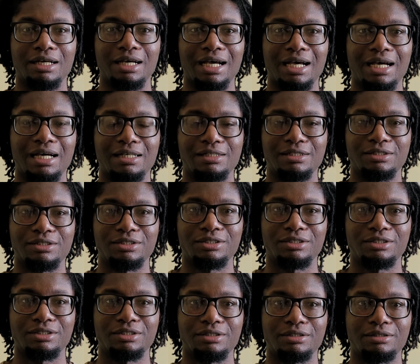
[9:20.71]

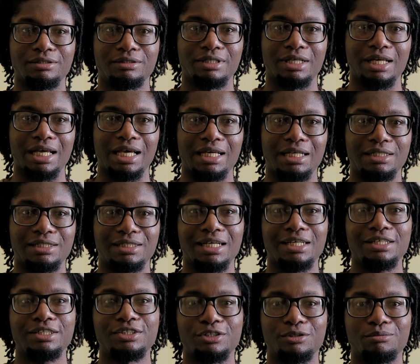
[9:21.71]
as a
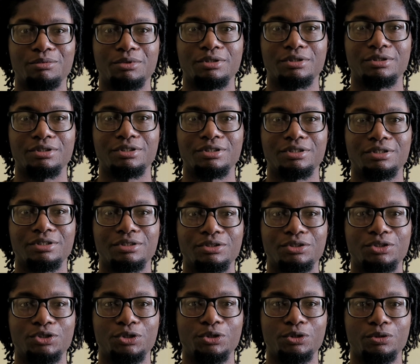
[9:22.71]
testament
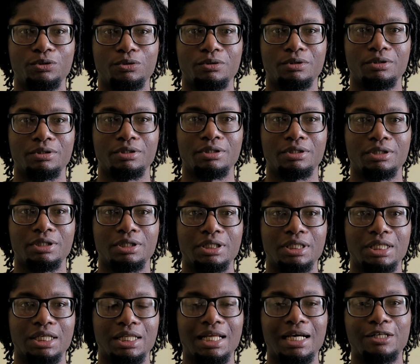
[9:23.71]
to
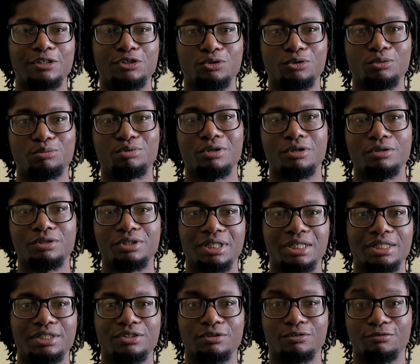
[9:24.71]
the natural
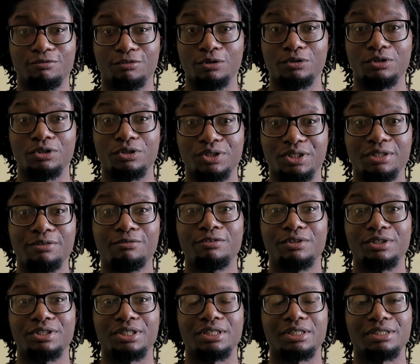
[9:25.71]
process of
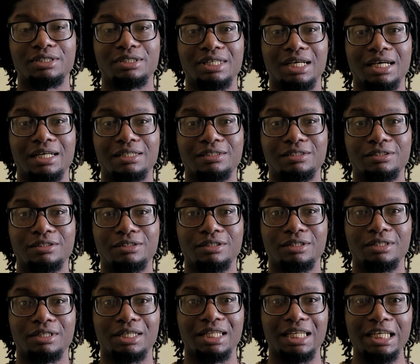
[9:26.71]
photosynthesis that
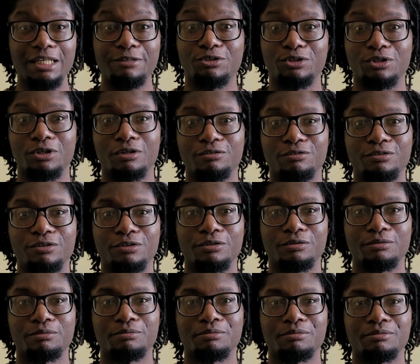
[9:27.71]
leaves go through.
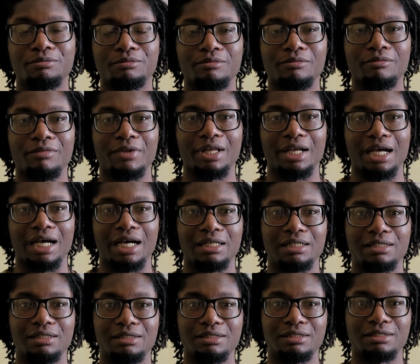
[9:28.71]

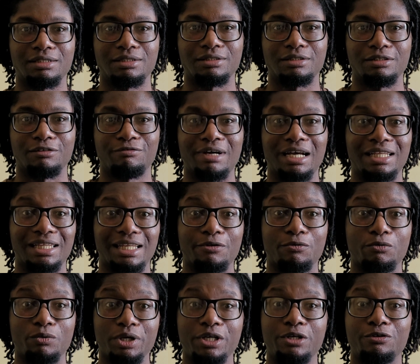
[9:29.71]
And the fact that
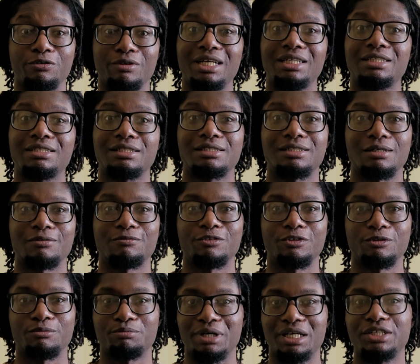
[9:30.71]
we created
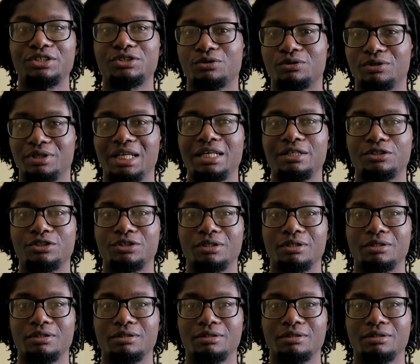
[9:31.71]
something based on nature